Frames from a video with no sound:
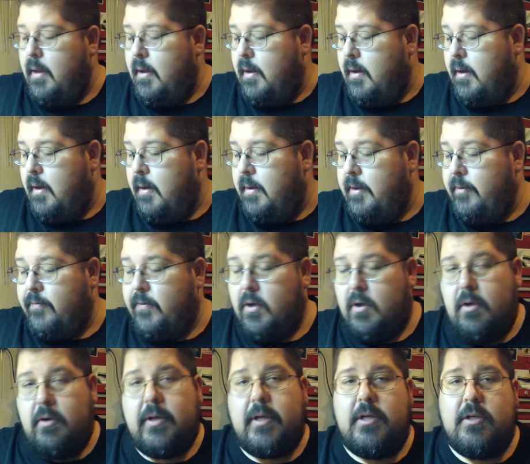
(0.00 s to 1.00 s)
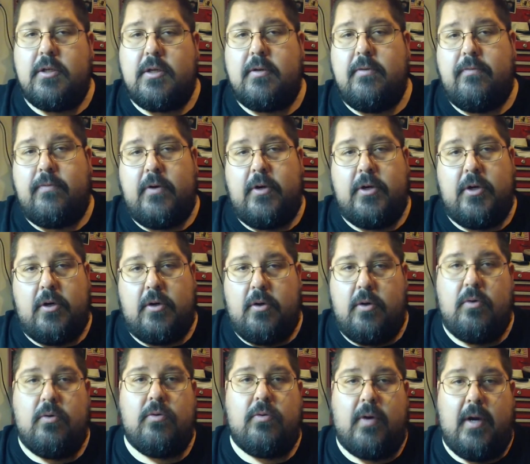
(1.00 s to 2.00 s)
If you're looking to convert your
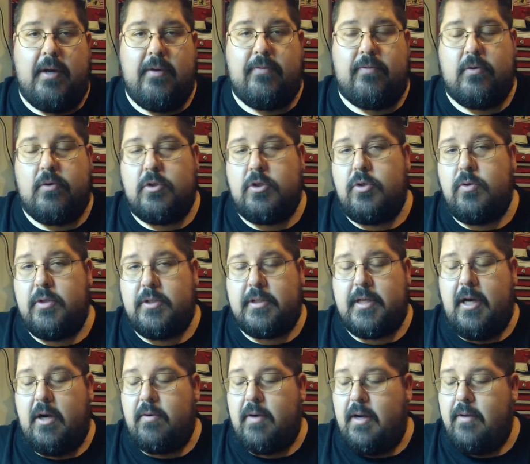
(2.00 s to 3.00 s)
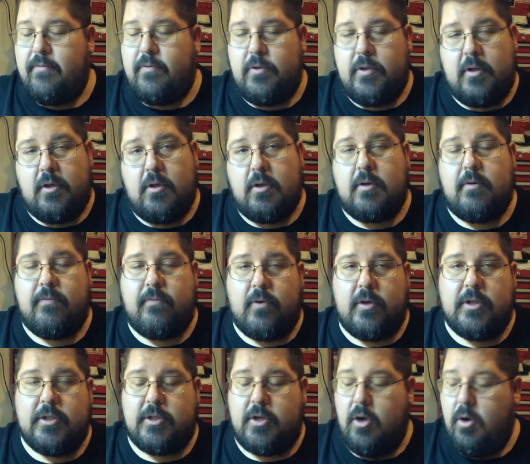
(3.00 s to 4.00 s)
own rifle to a scout rifle and you're looking for
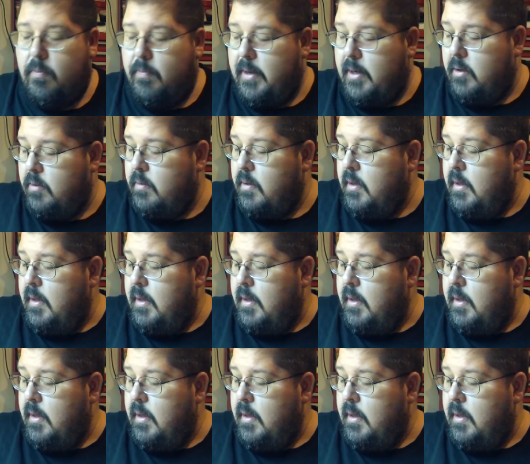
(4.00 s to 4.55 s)
a scope mount,